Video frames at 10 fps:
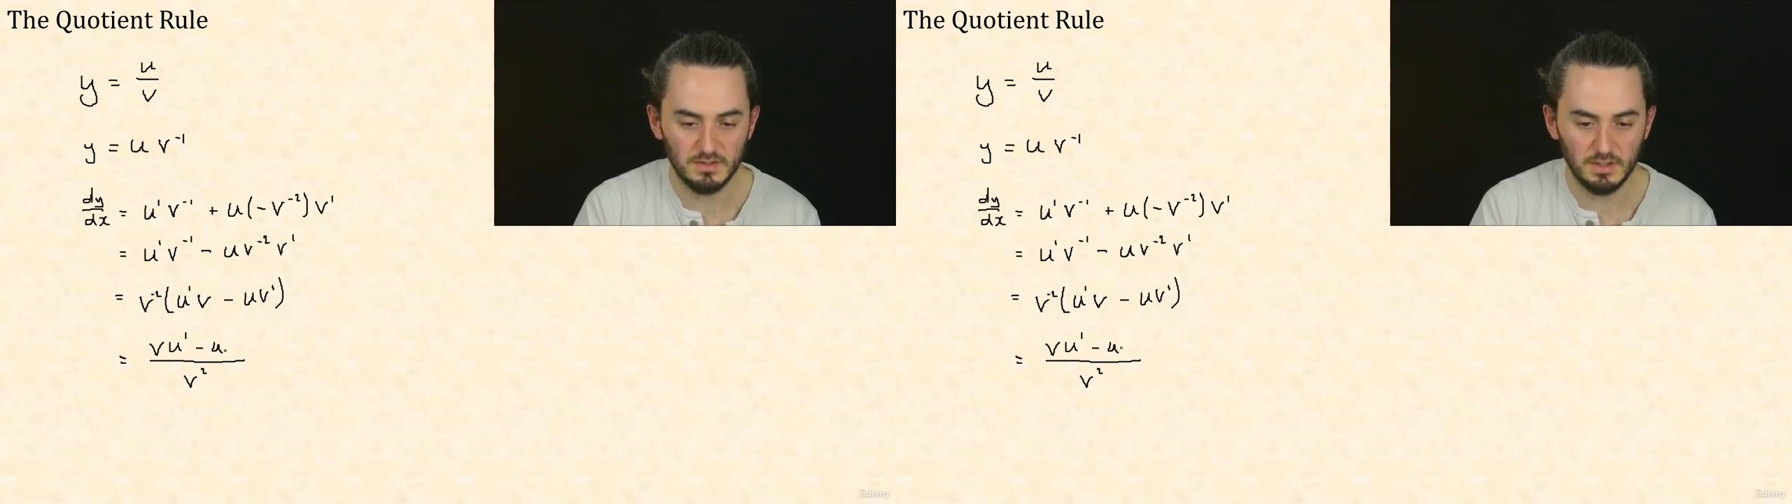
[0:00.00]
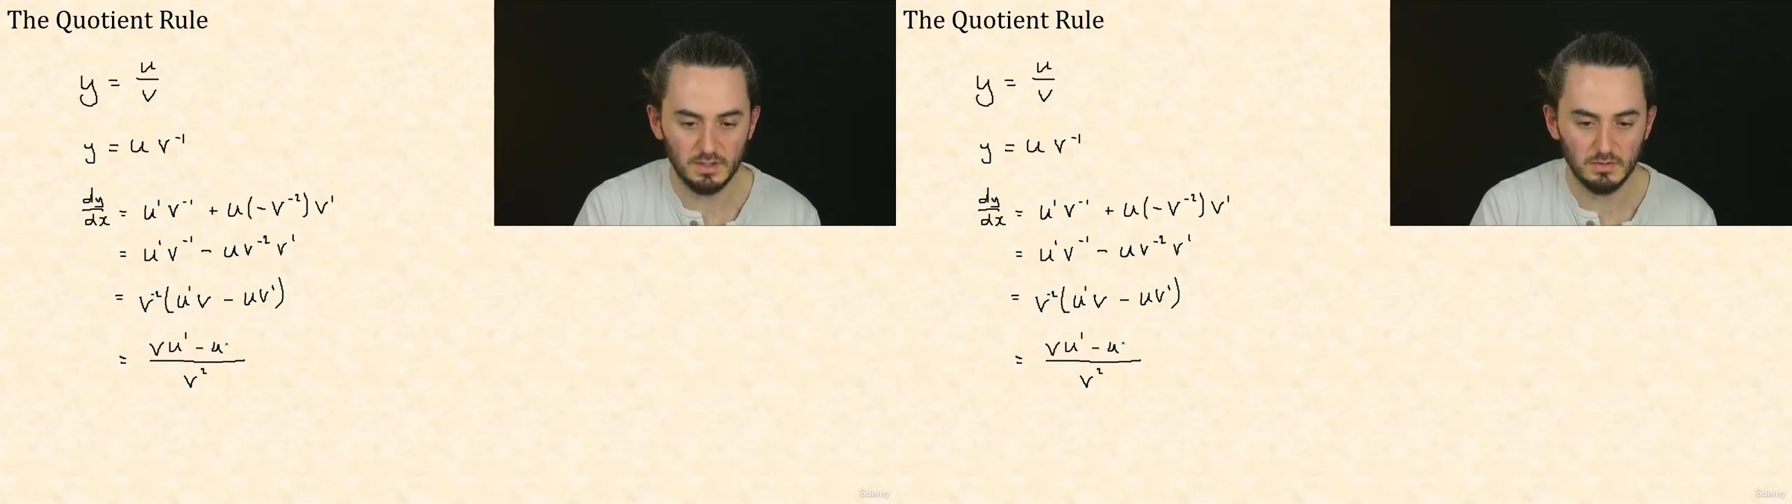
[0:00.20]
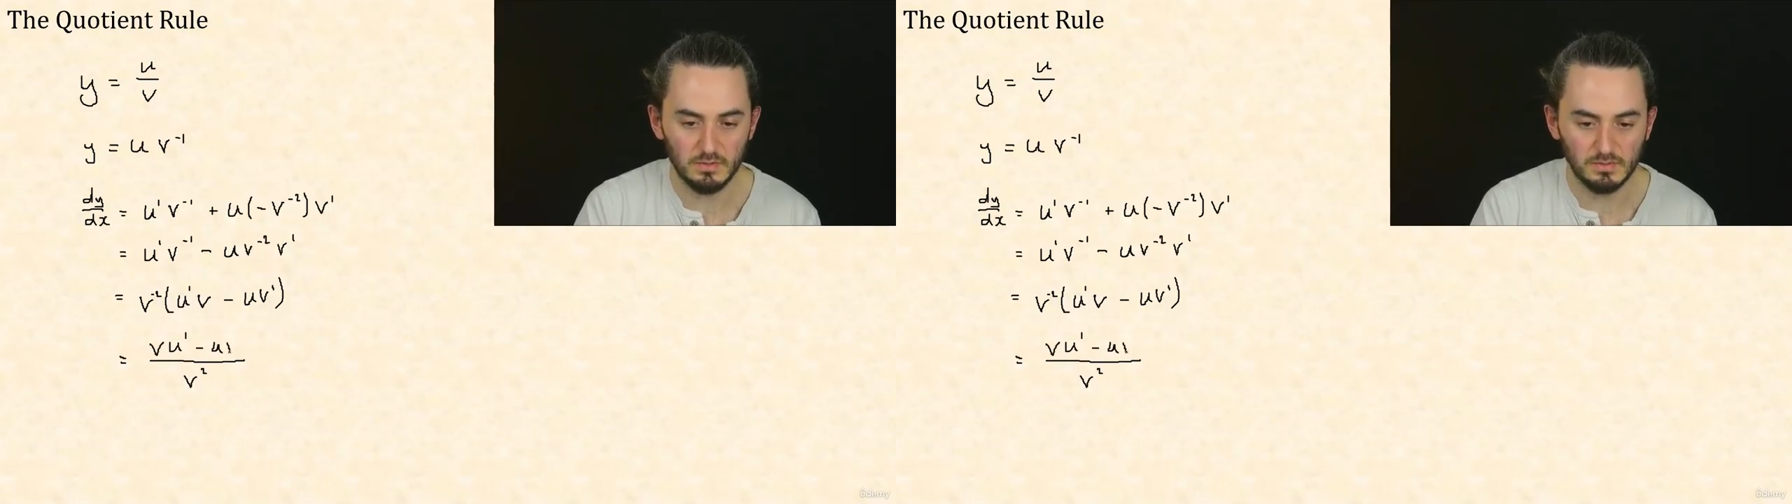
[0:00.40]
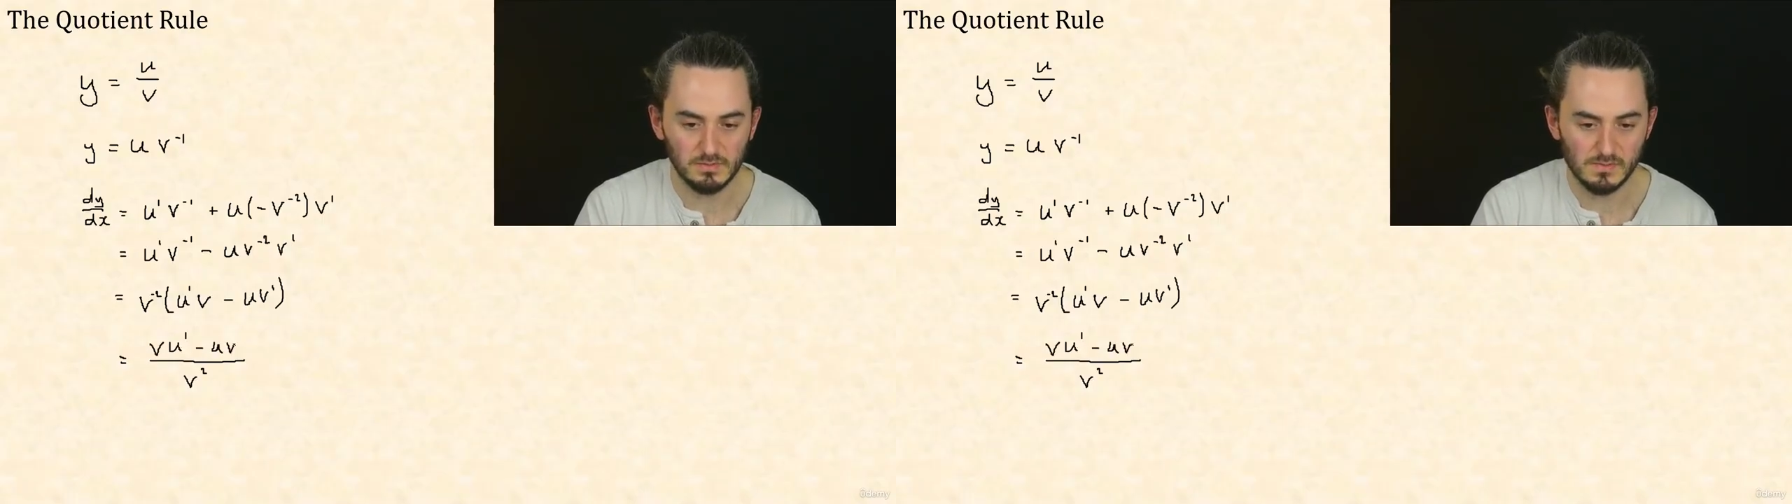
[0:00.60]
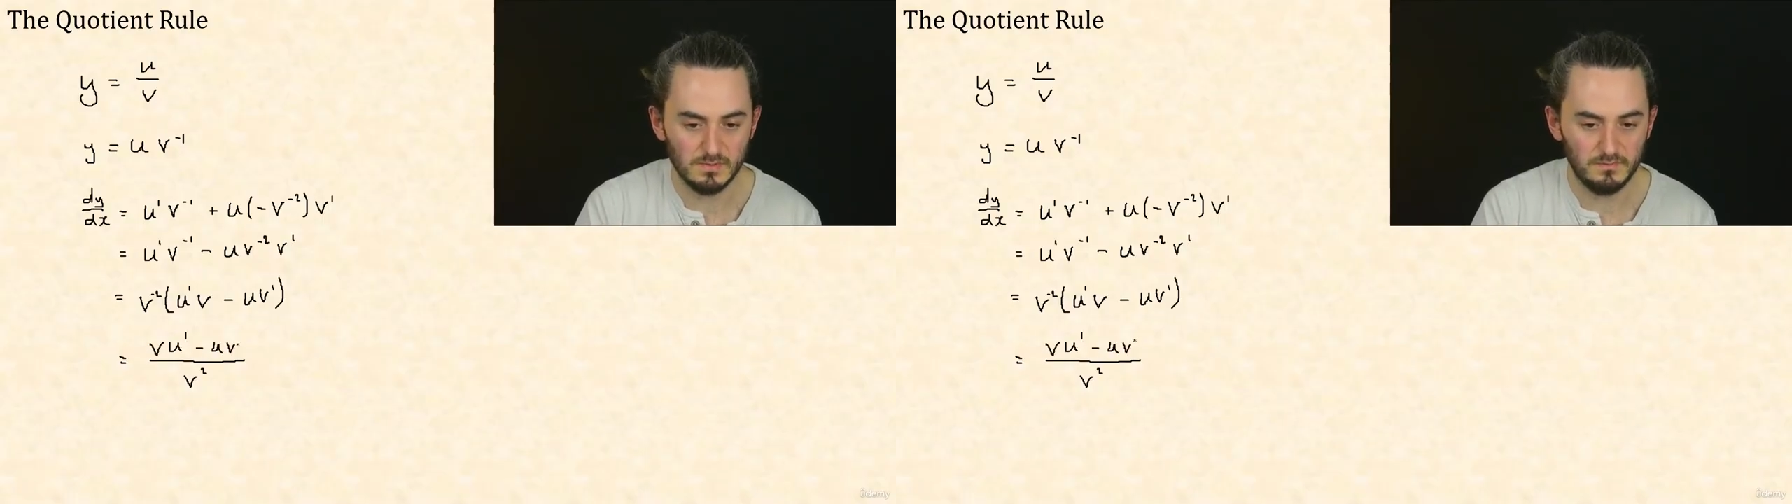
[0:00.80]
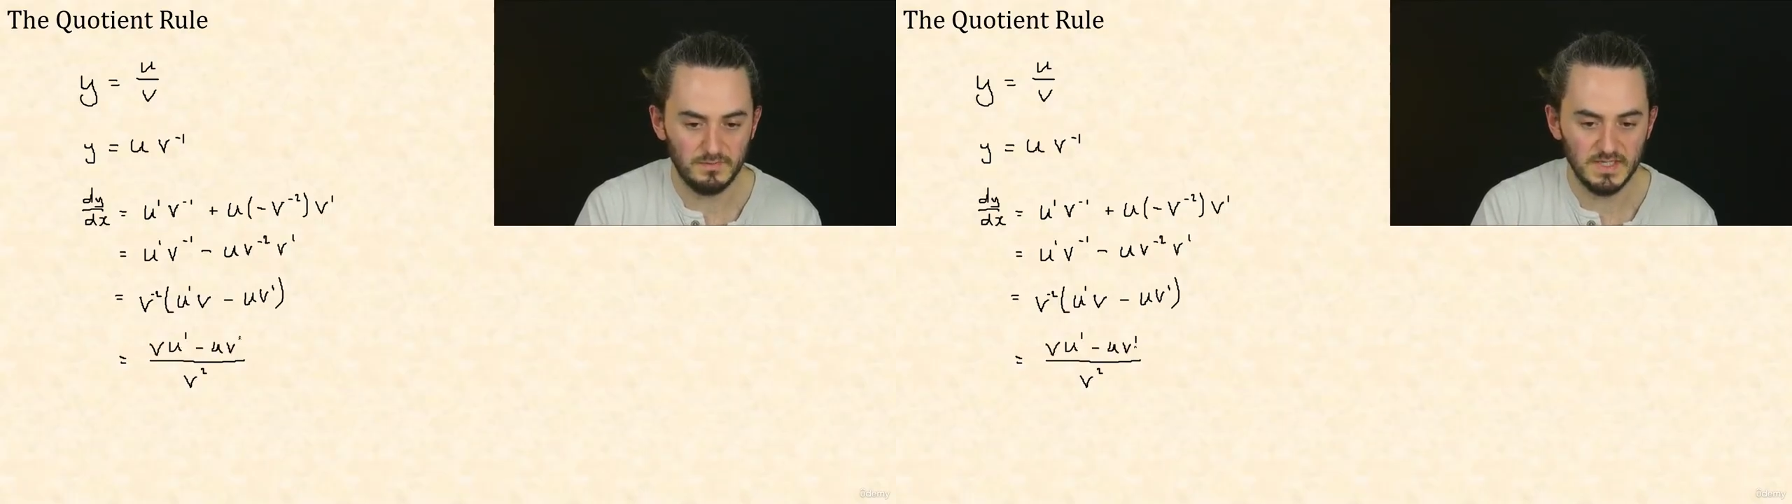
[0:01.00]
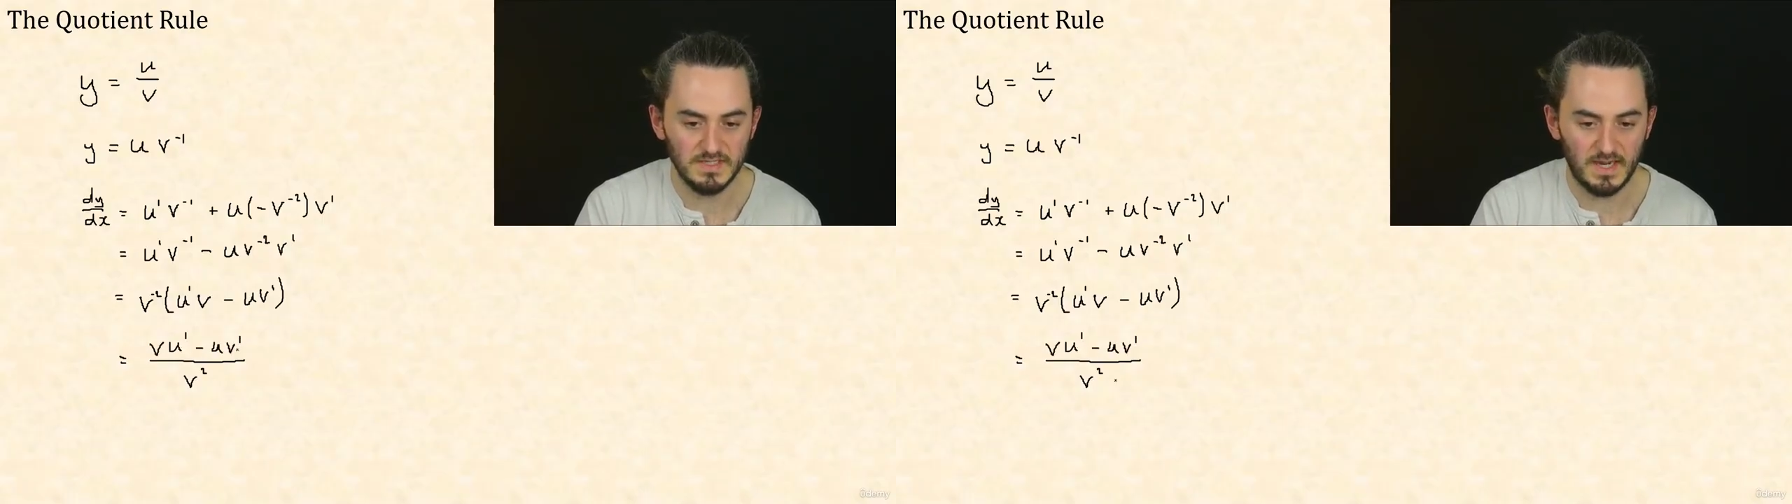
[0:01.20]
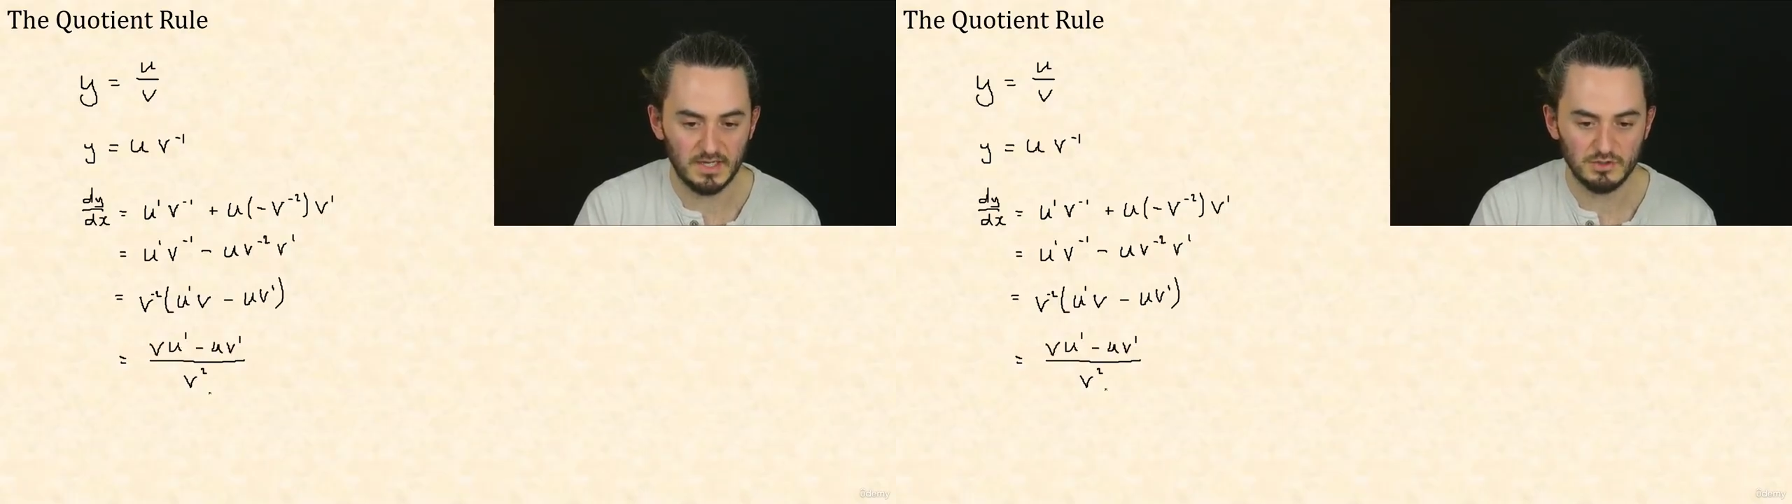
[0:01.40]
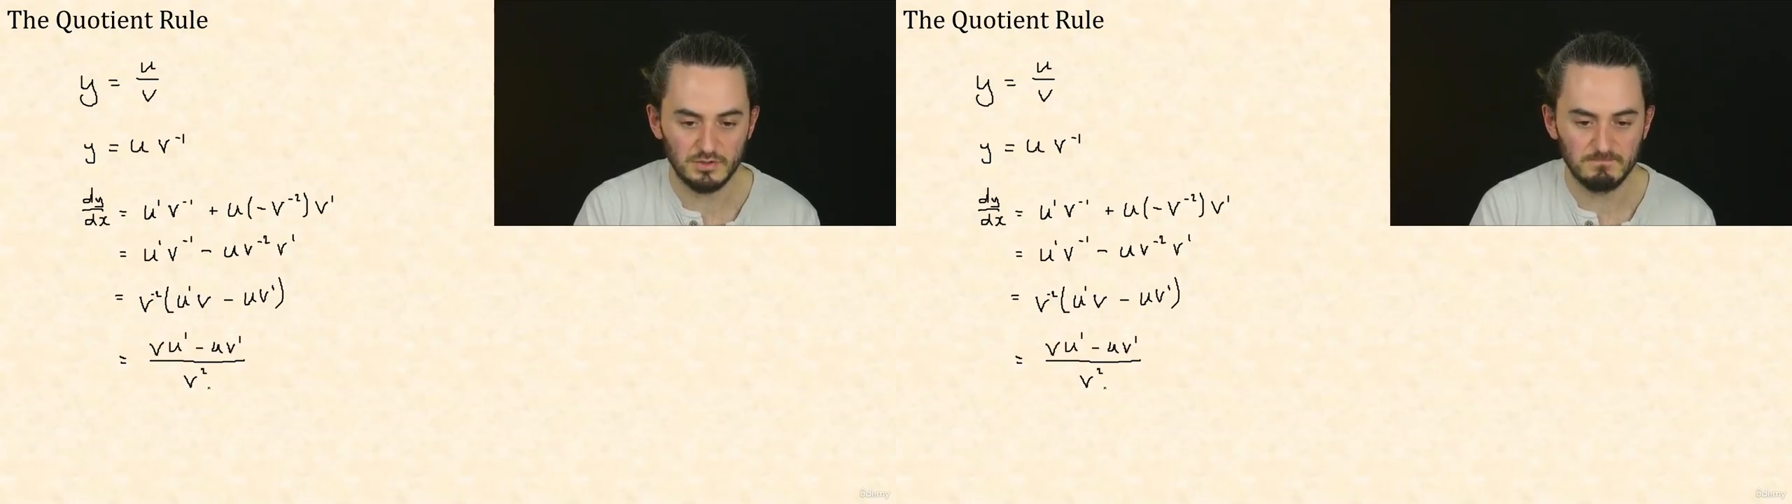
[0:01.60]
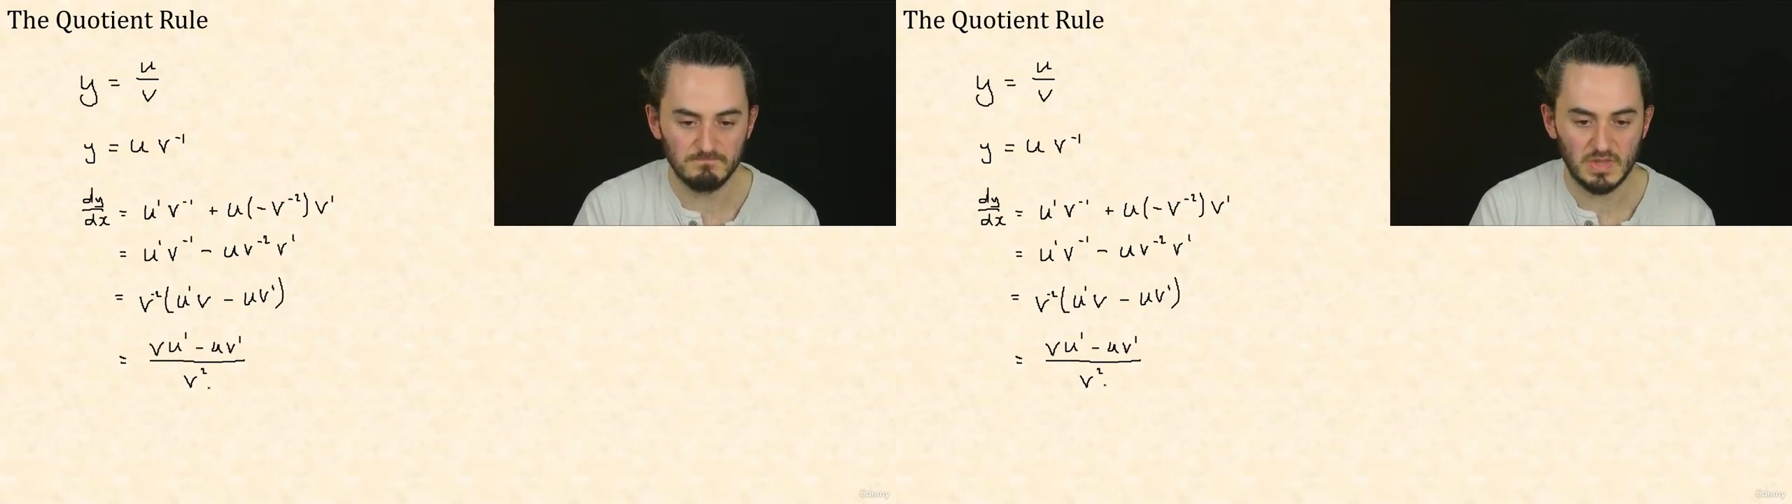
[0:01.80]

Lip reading: u v dash.